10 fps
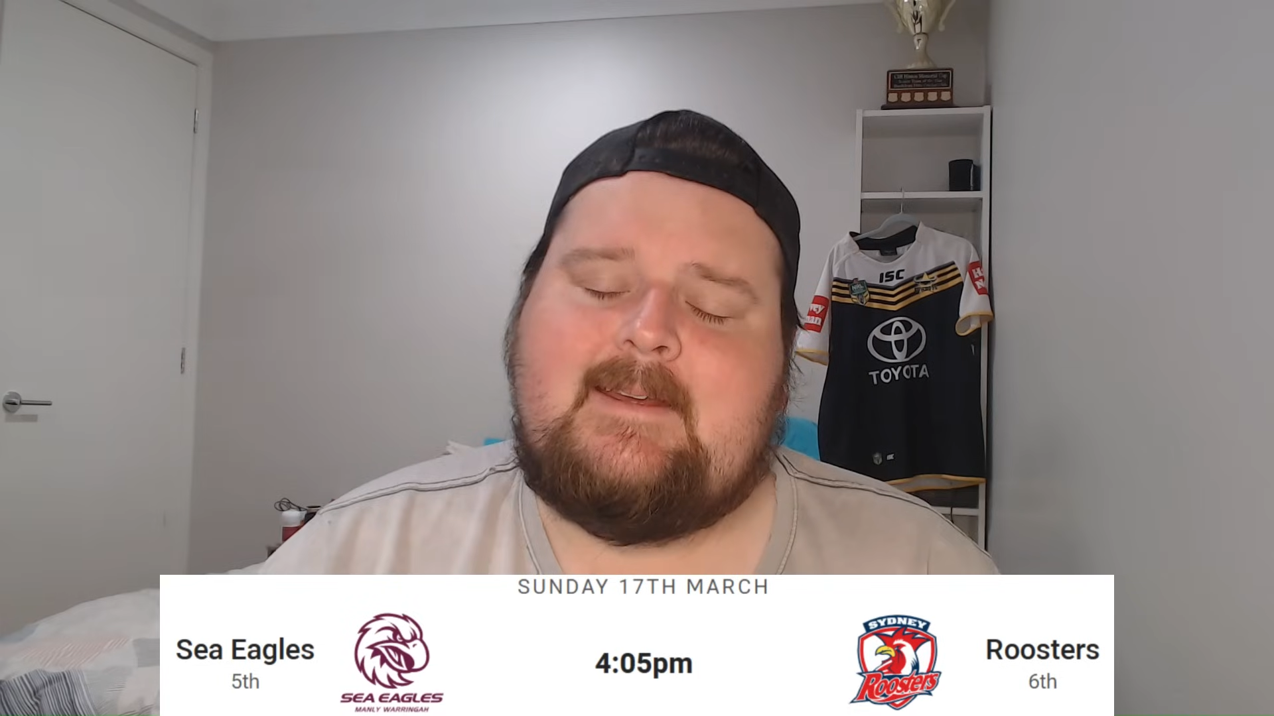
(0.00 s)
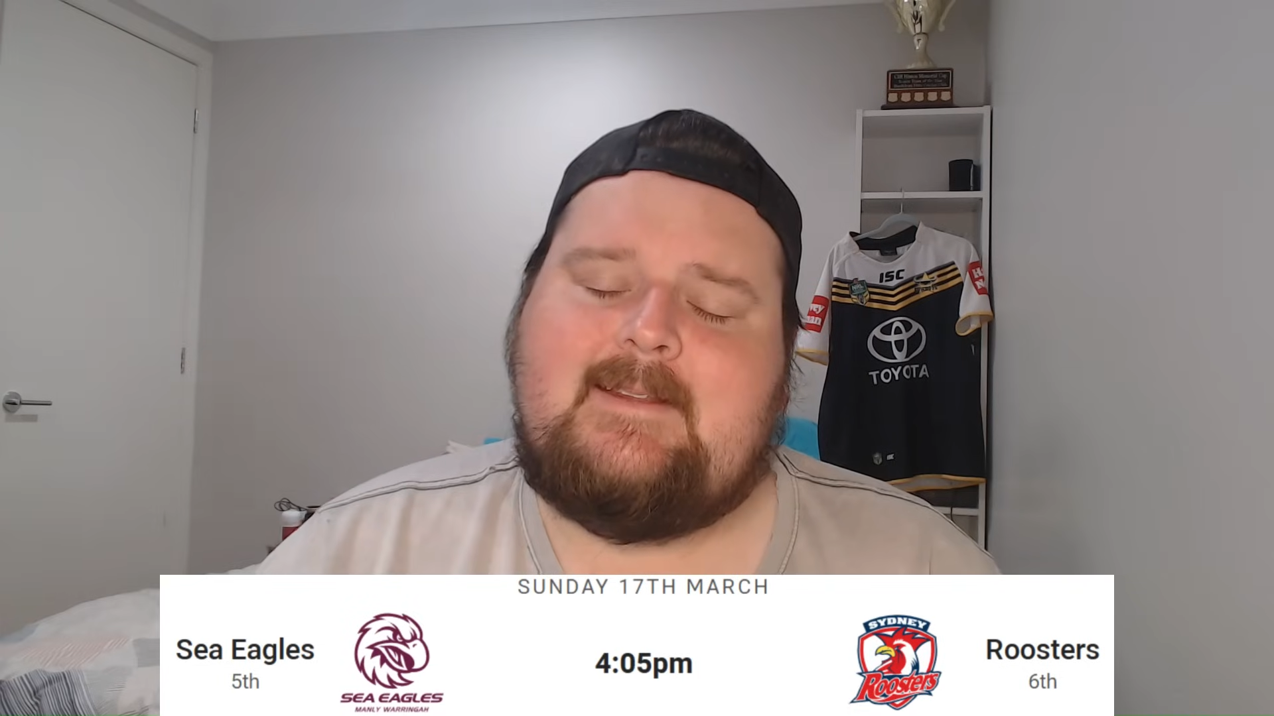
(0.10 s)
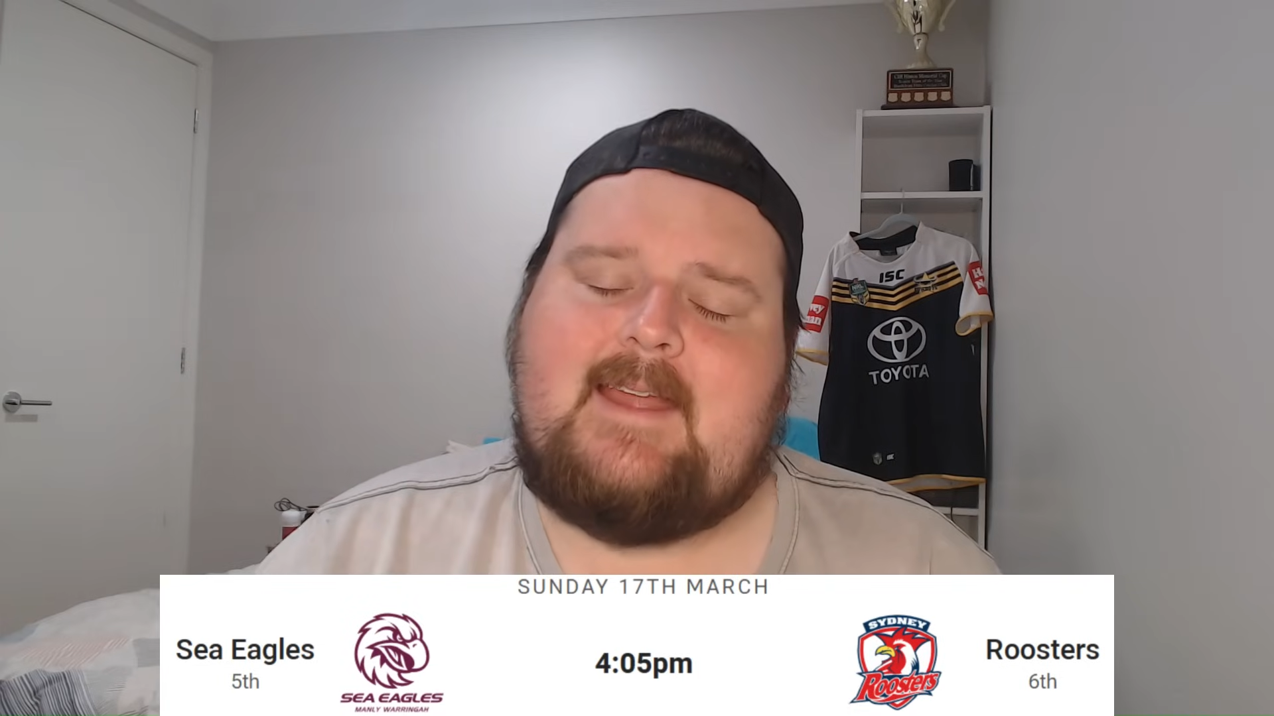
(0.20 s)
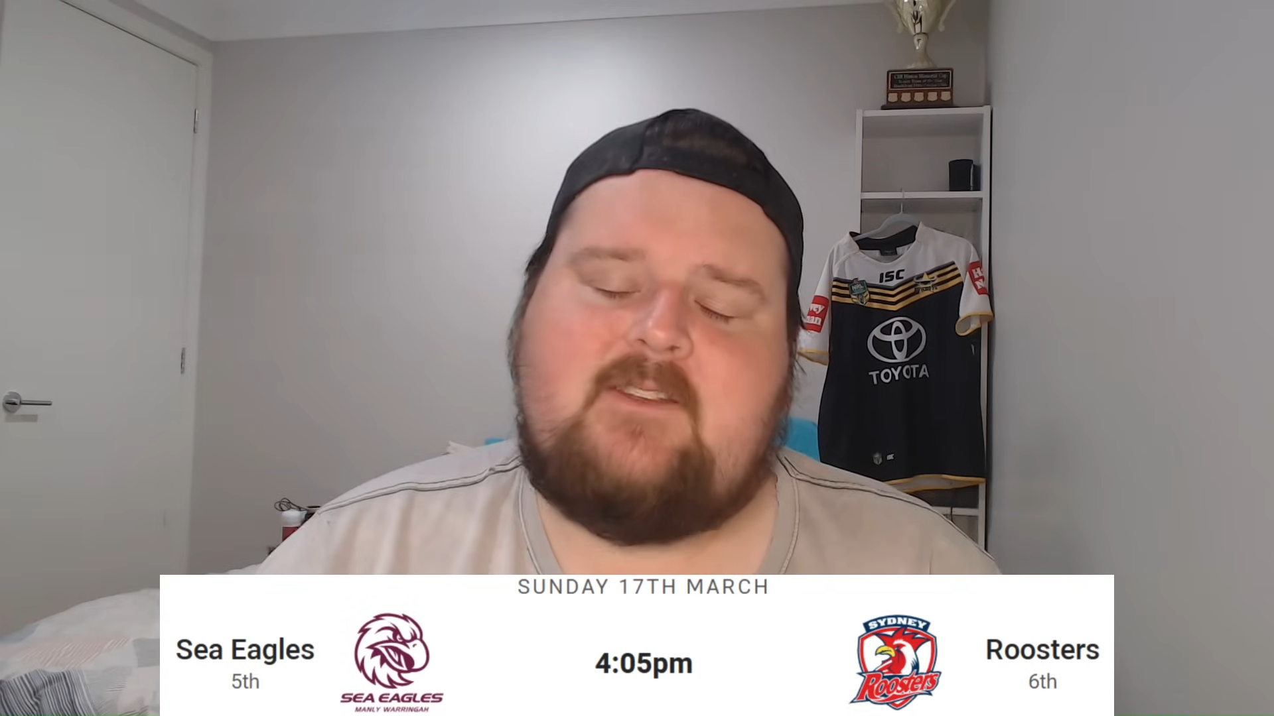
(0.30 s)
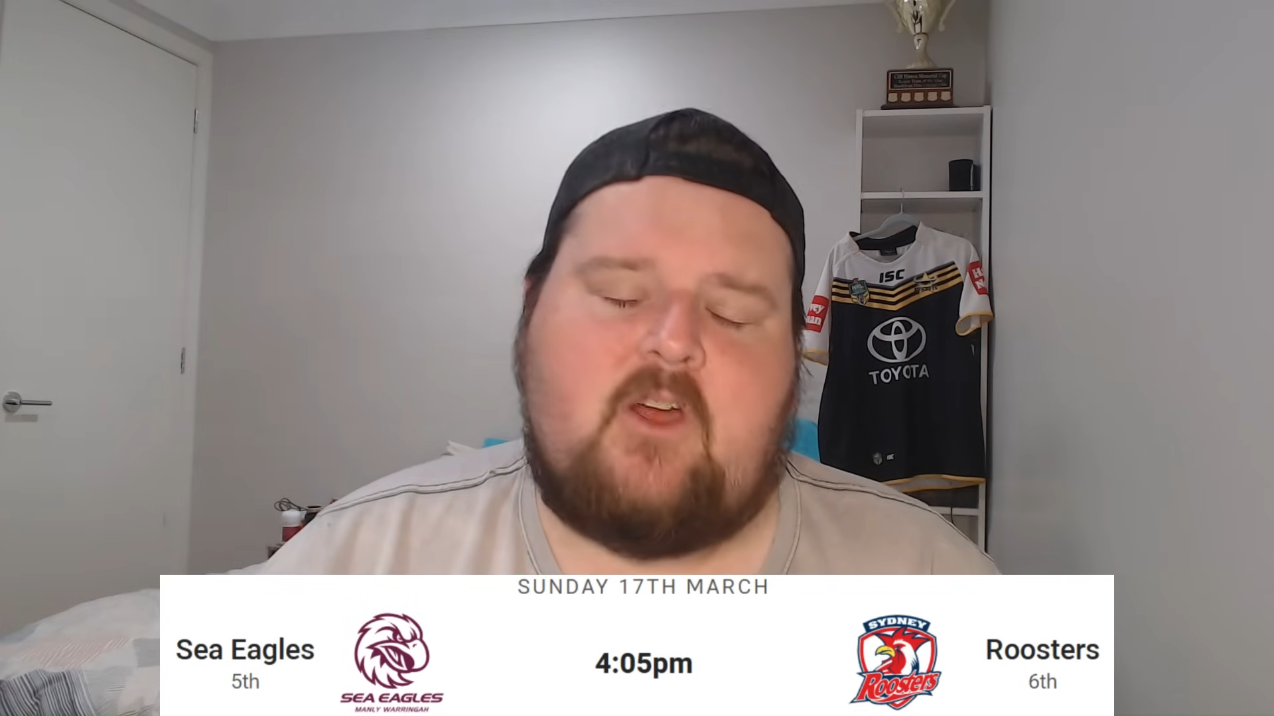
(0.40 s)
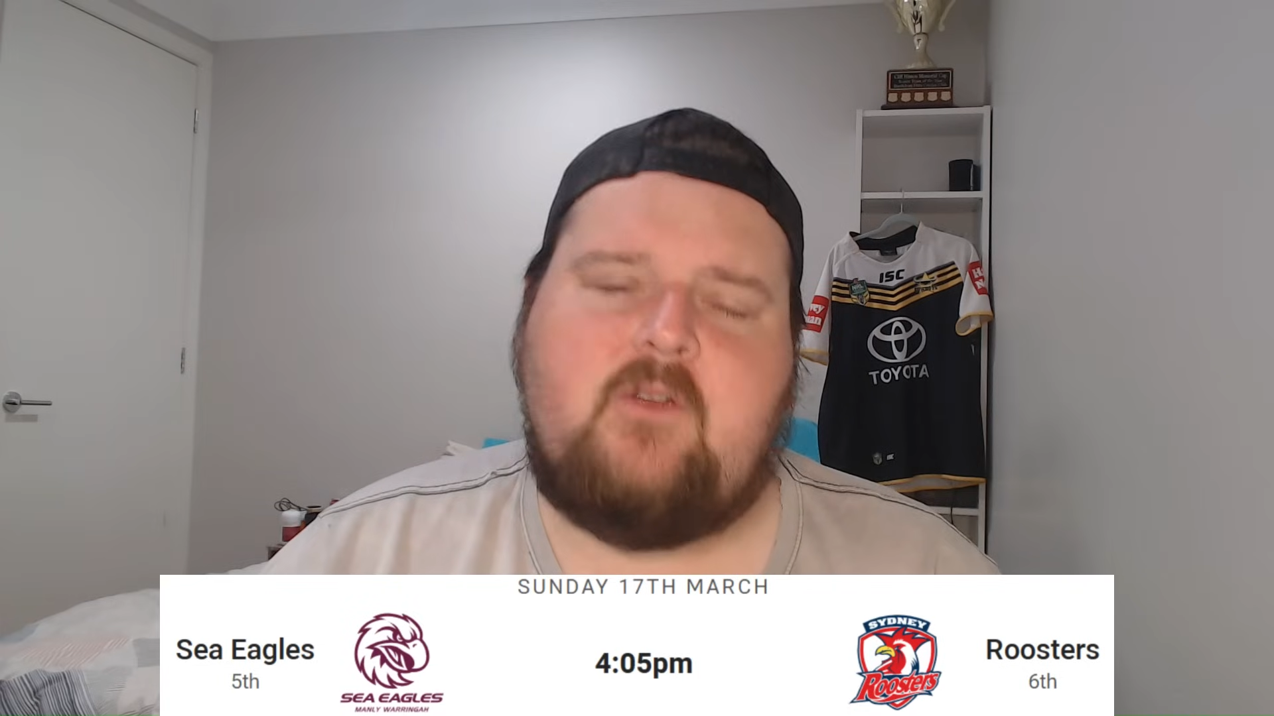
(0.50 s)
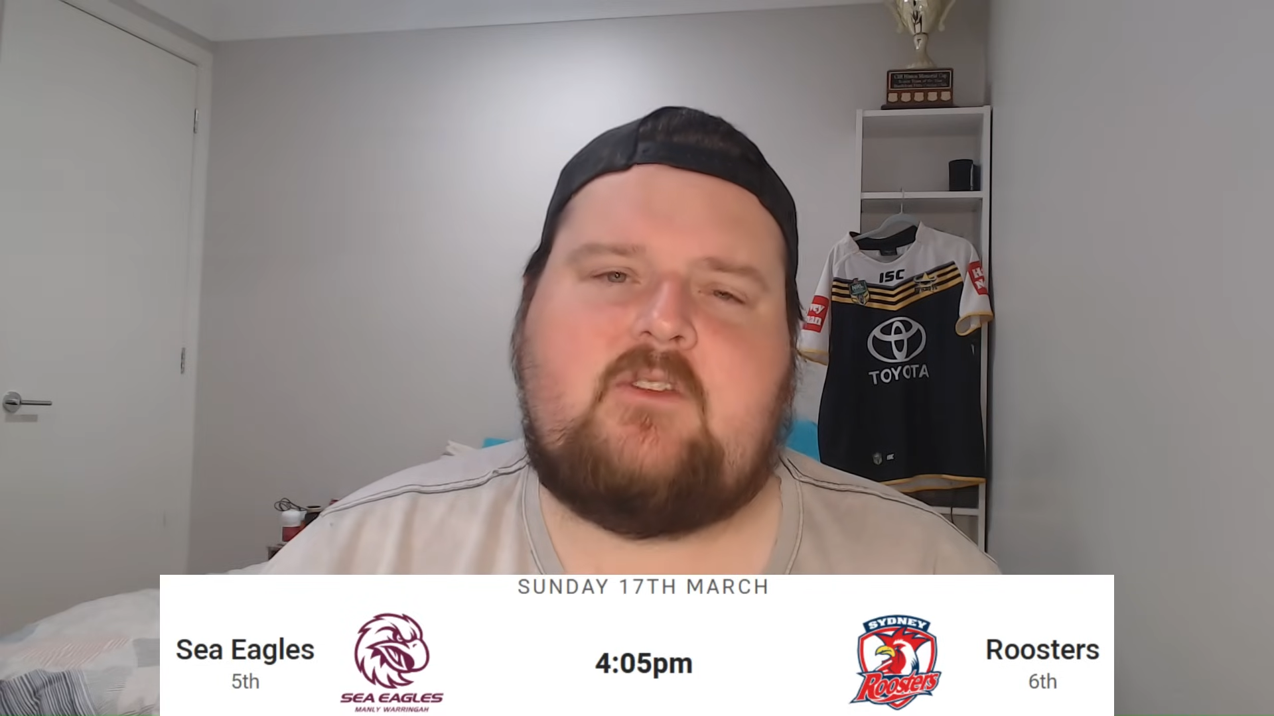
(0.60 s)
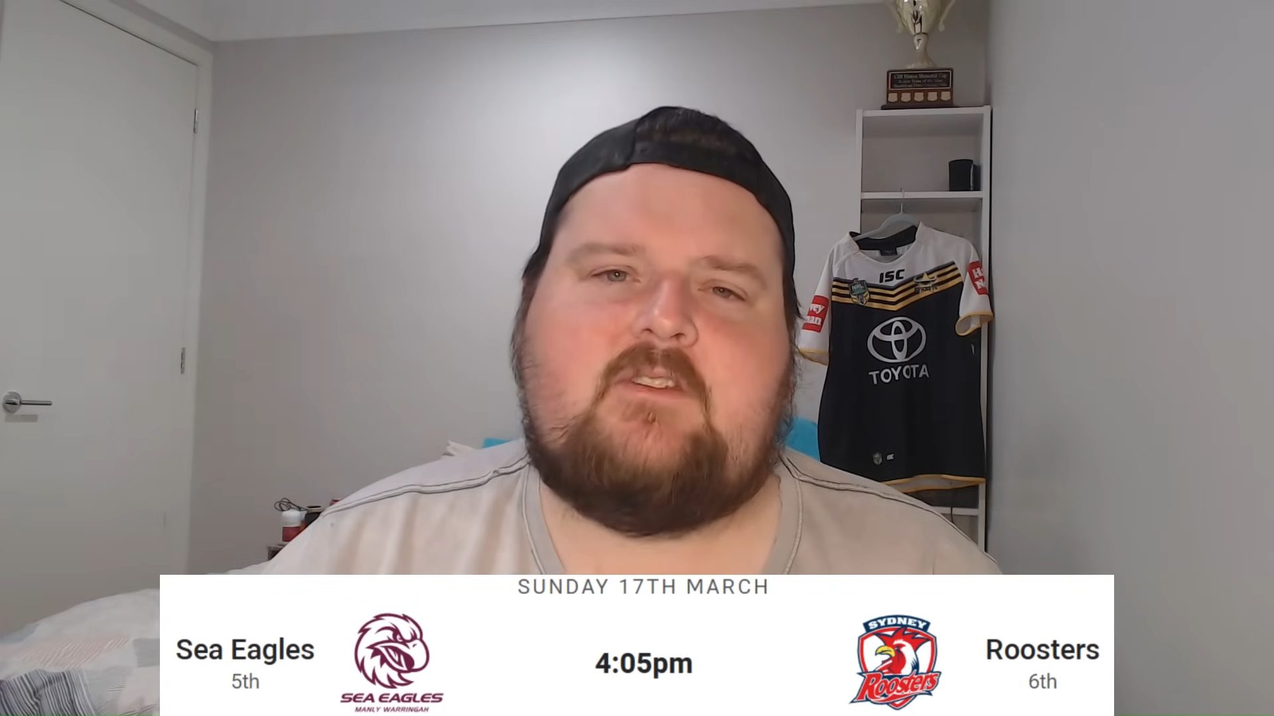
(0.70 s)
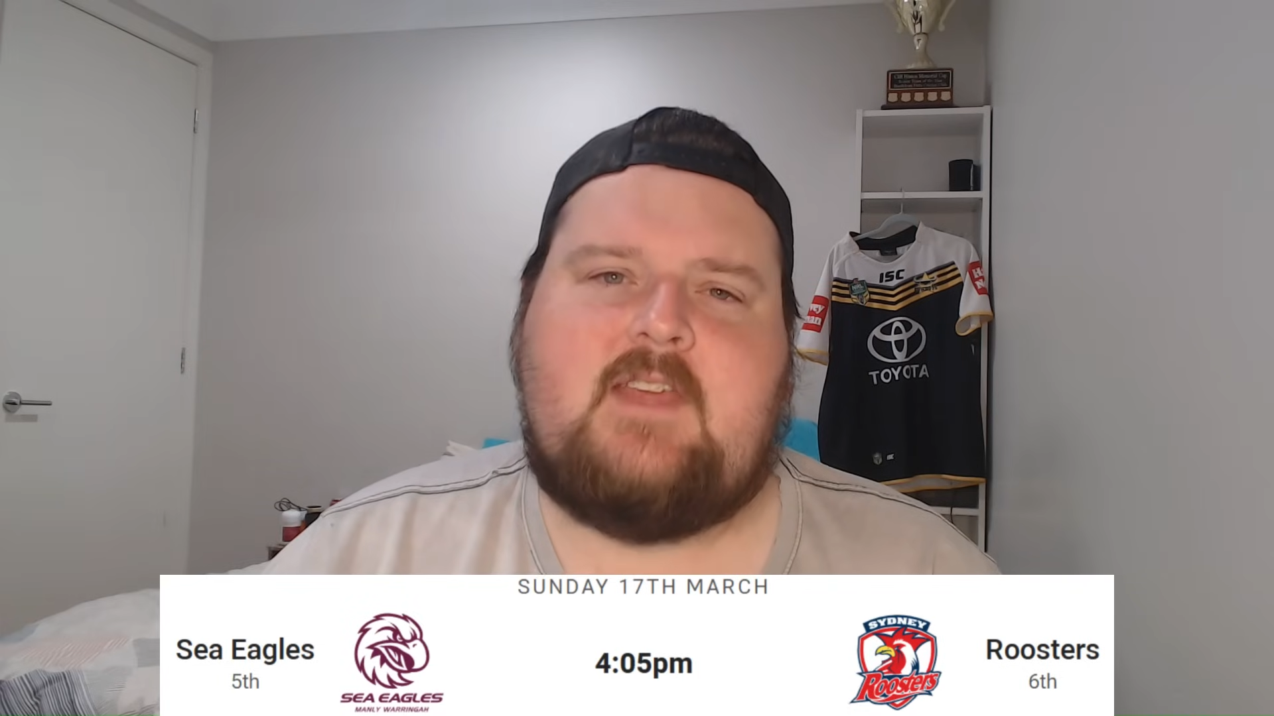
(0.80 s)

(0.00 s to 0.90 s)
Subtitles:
they don't